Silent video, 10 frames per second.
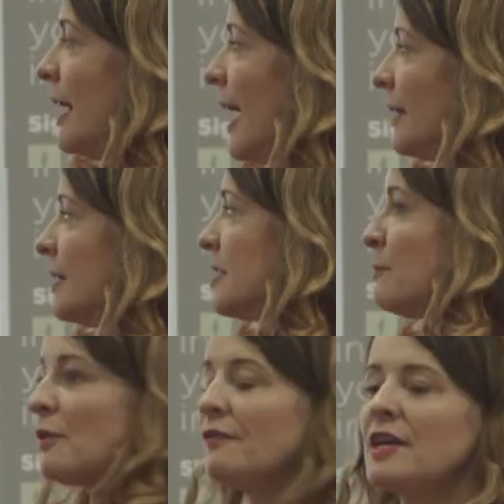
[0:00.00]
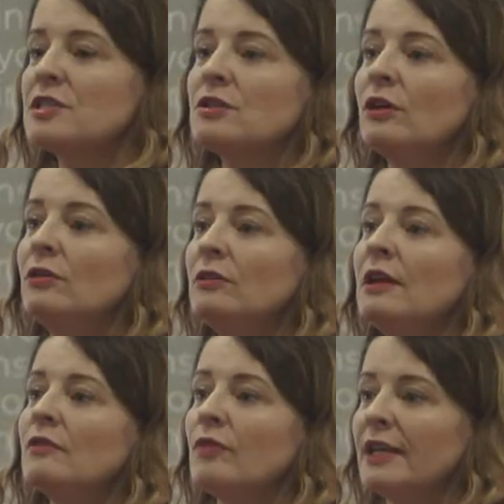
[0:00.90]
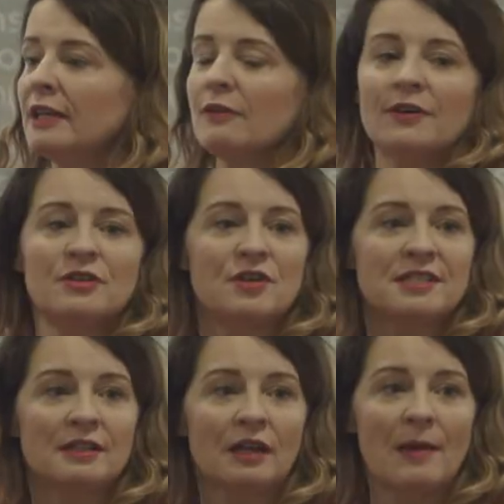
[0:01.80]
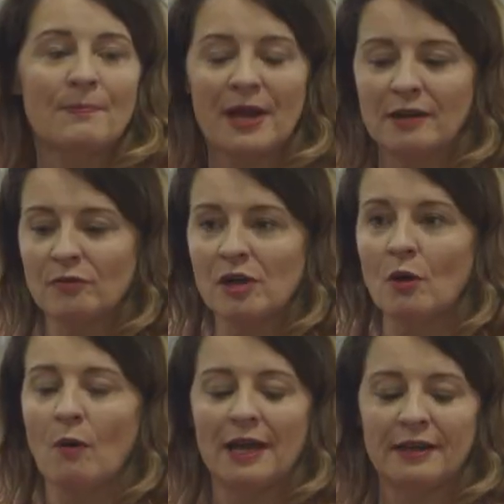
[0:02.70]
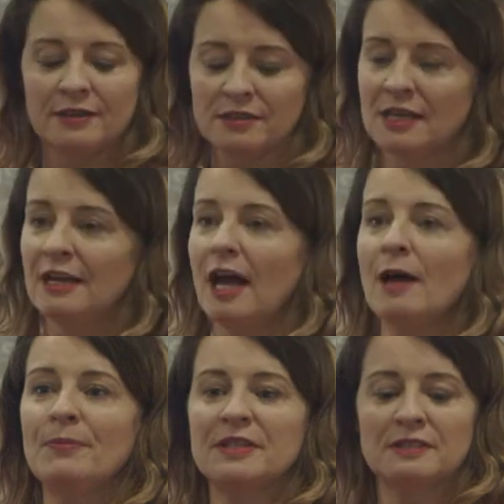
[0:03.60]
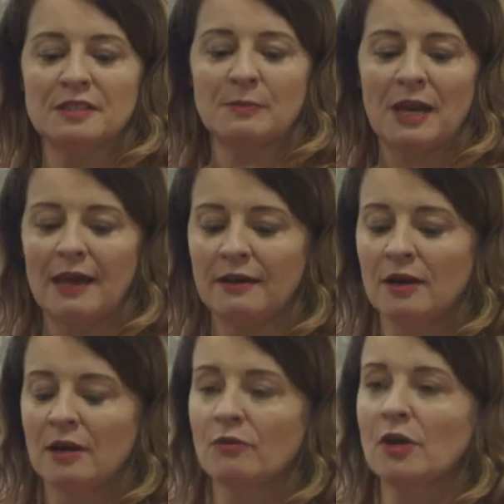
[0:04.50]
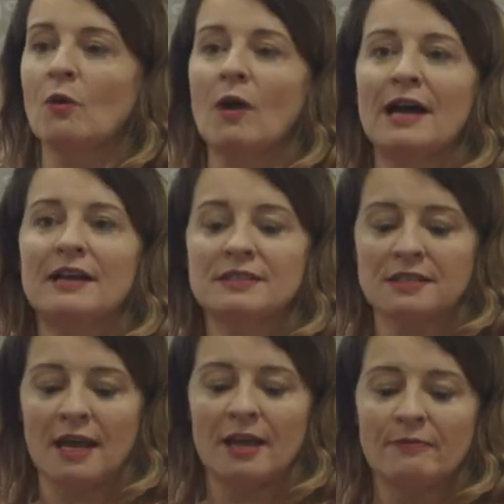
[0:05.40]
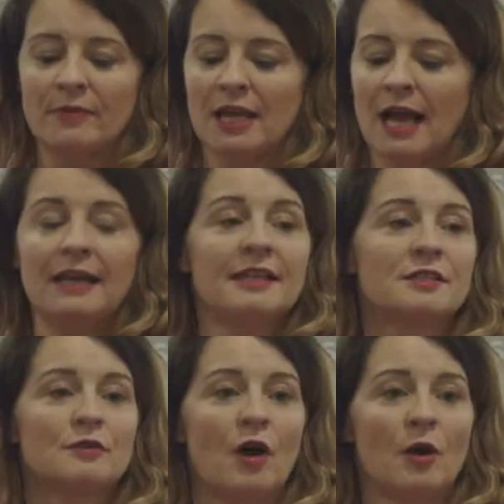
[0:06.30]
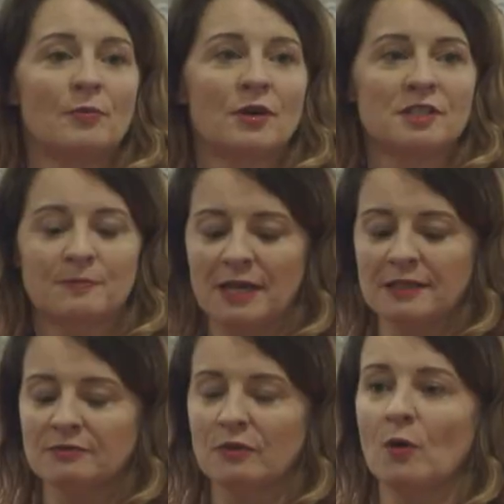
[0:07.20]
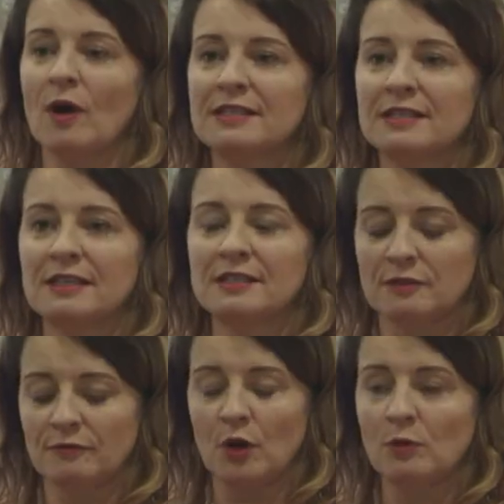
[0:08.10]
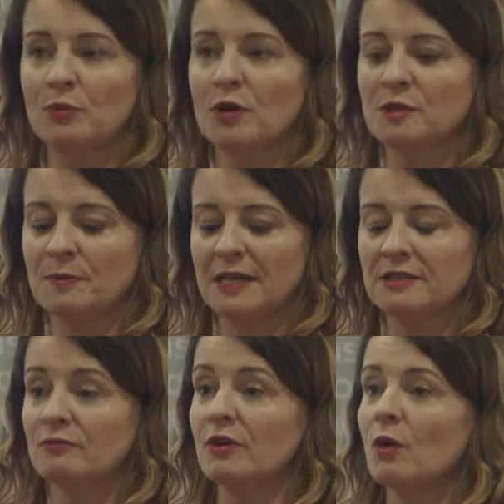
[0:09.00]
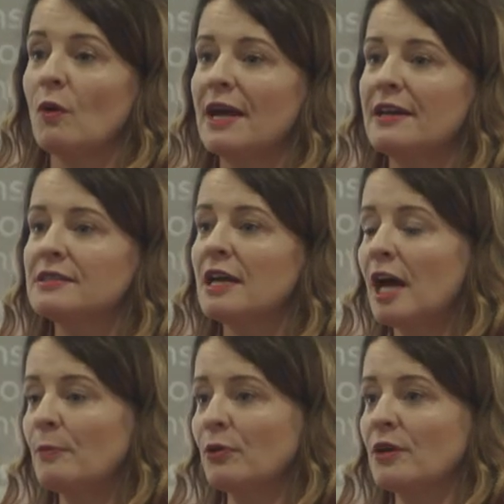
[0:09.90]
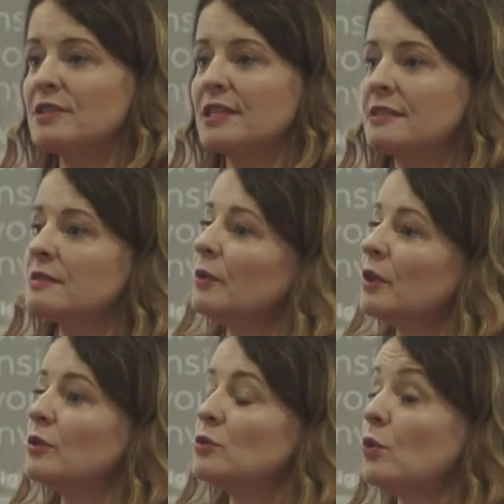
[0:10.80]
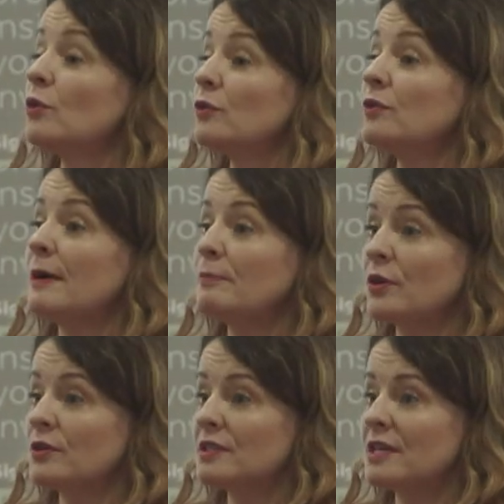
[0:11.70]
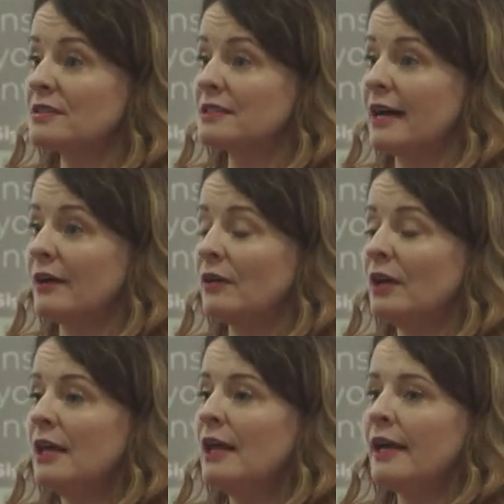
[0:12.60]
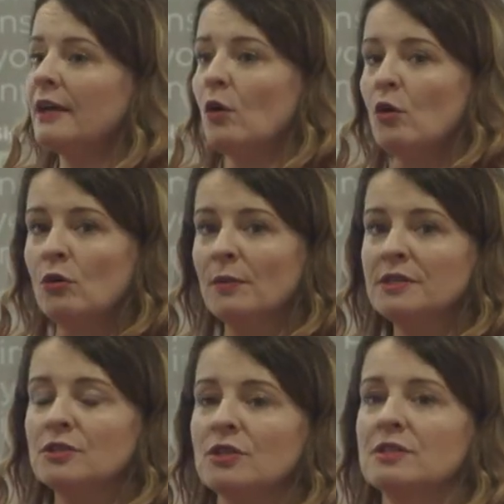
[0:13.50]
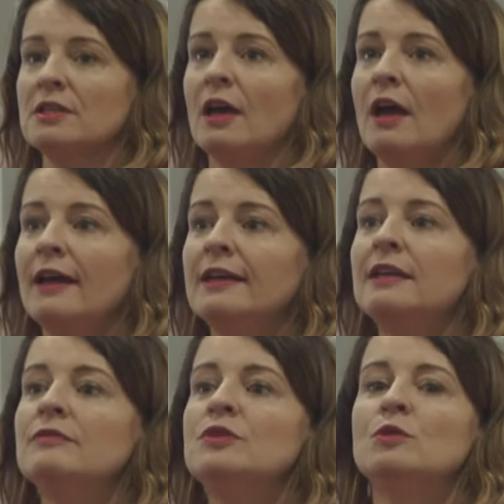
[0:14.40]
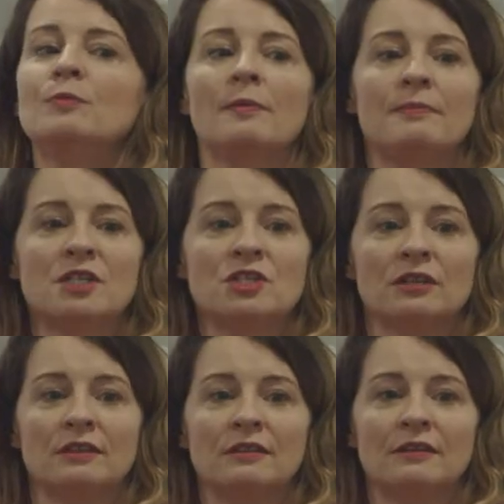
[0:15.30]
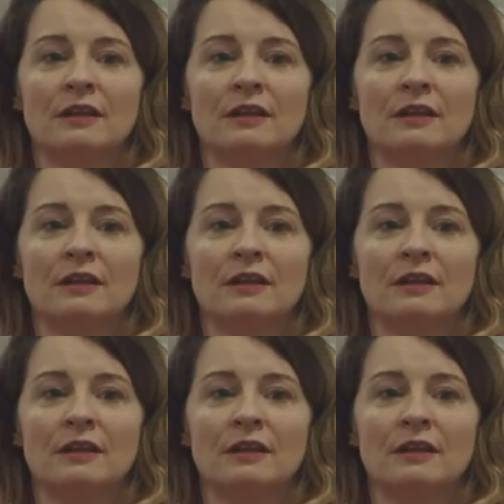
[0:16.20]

And as a professional, running a fundraising campaign requires a business plan, requires a list of hot prospects, requires a list of long prospects, requires a process. And we're going to talk through that process now. And it almost just gives you permission.